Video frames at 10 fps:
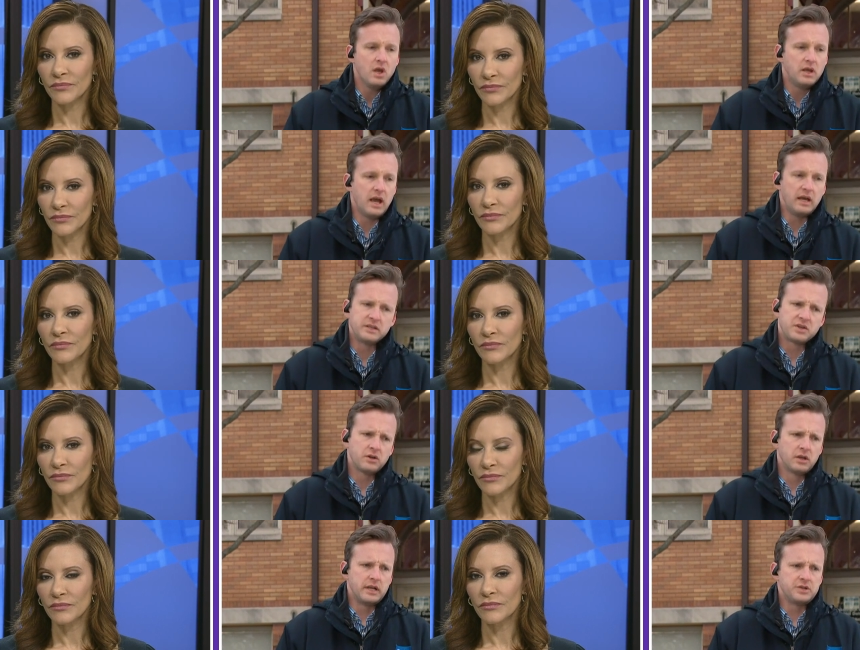Speaker 1: Yeah, it's
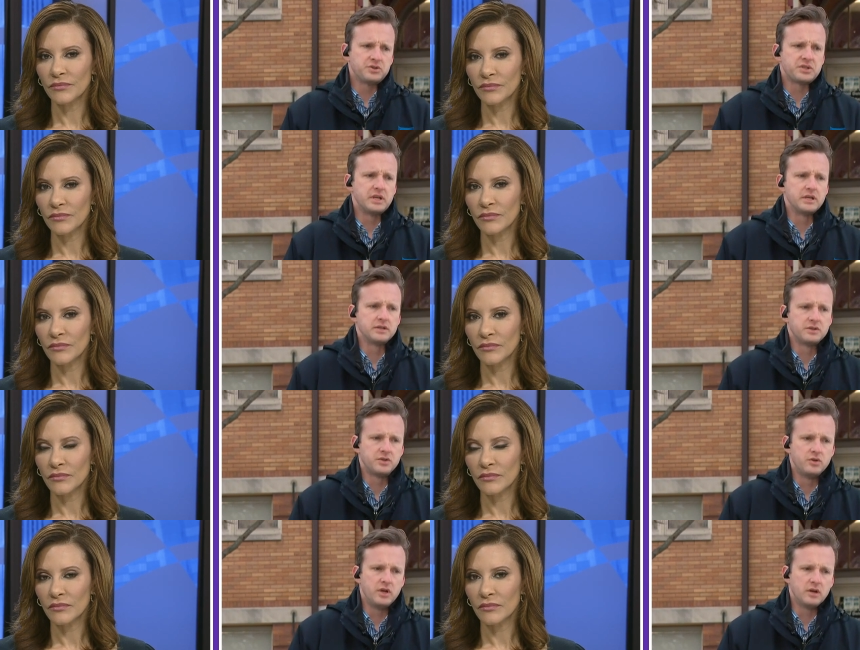certainly interesting
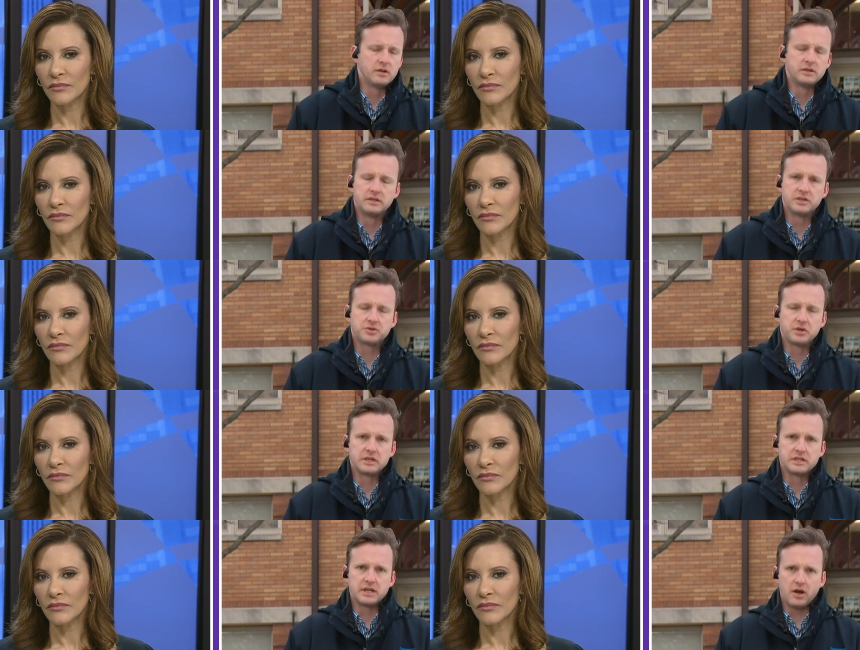to hear that the
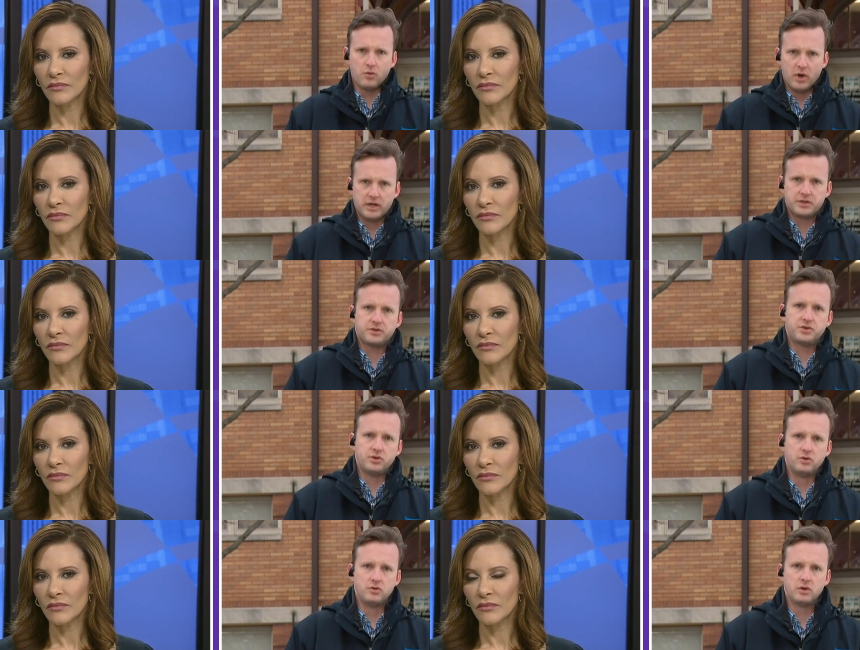district does not want
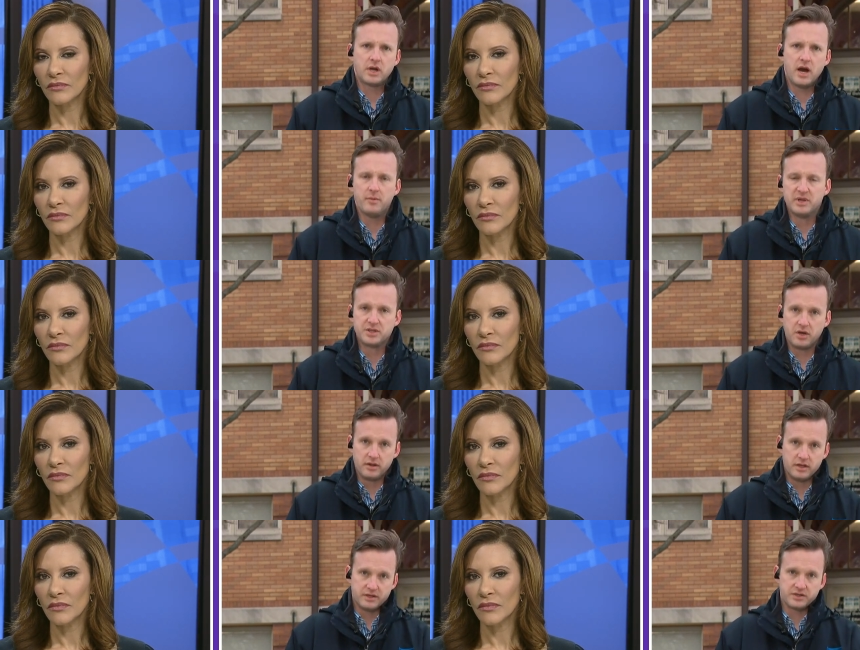to comment
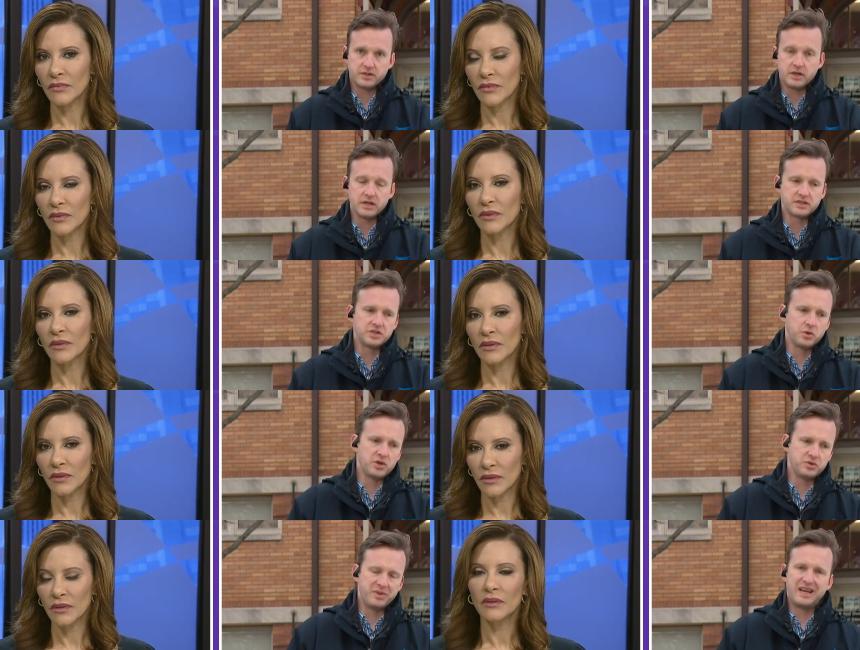on this uh,
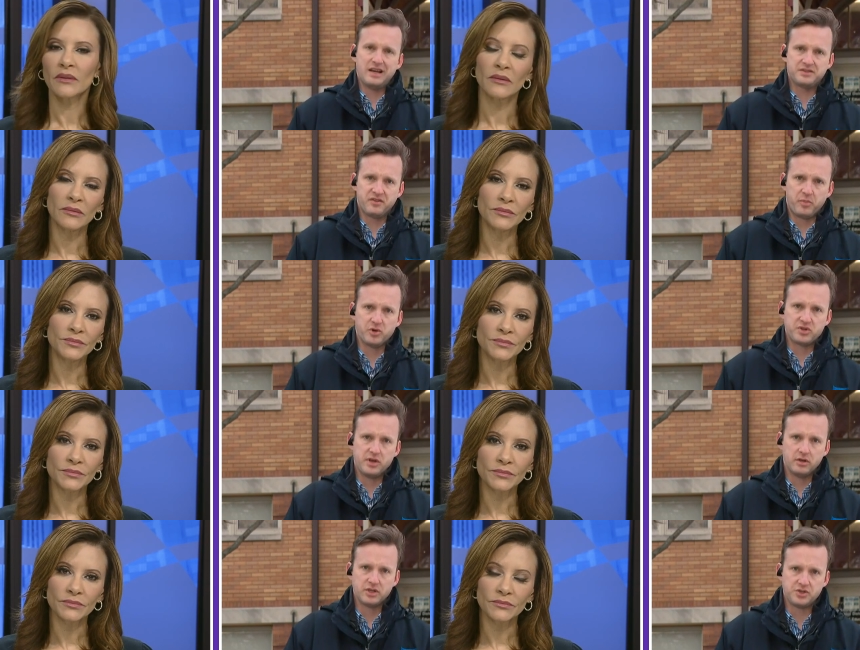situation because of
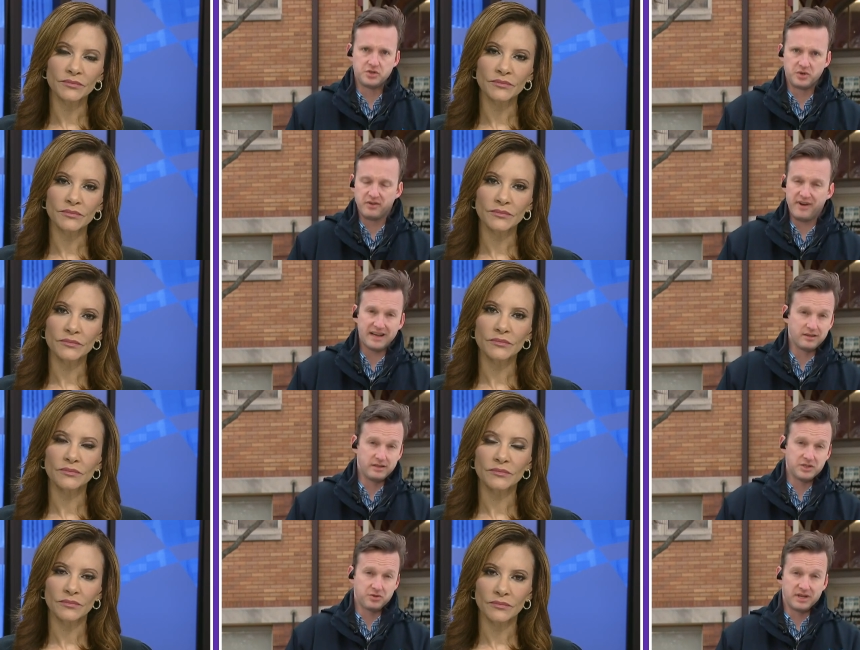personnel issues, when in fact the
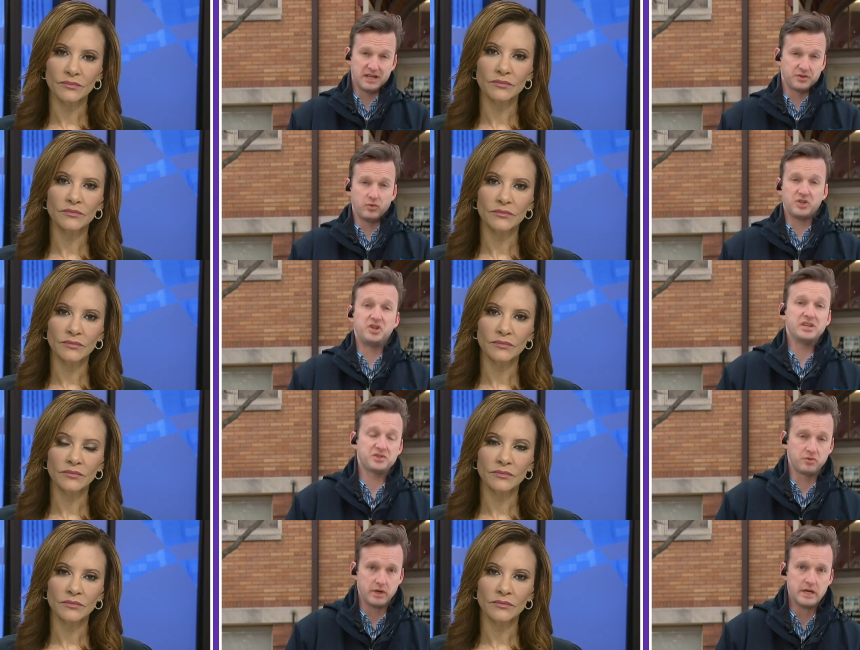district has a rich
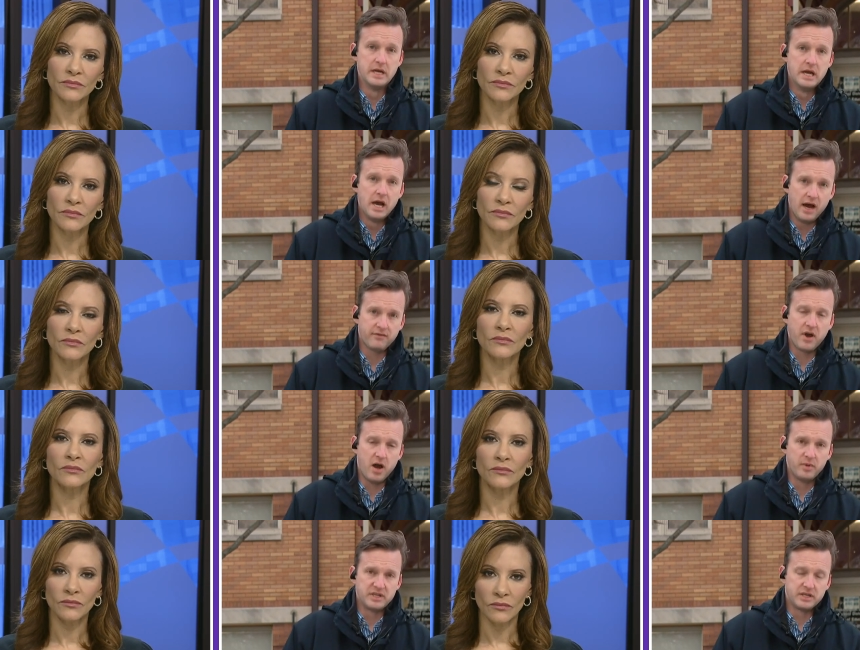history of
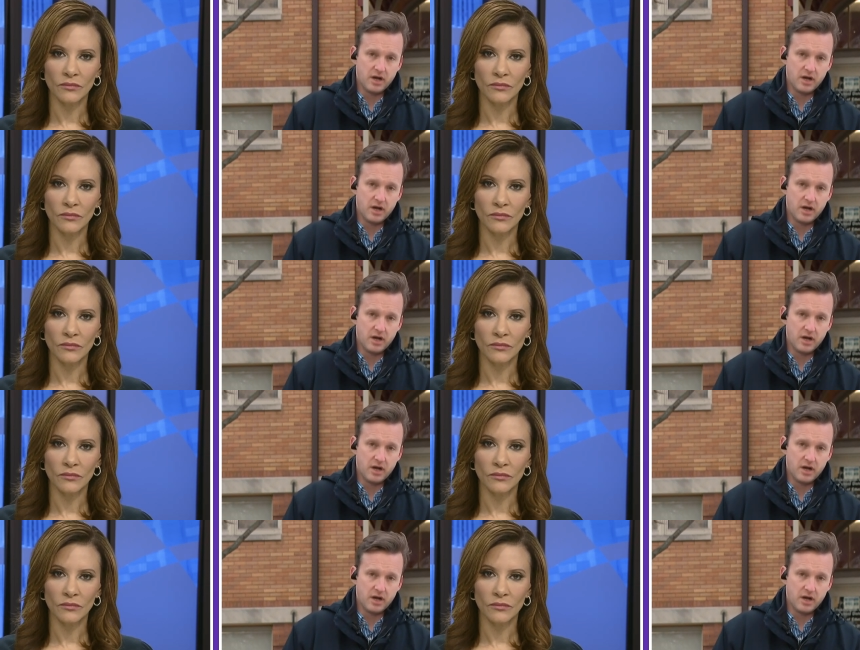commenting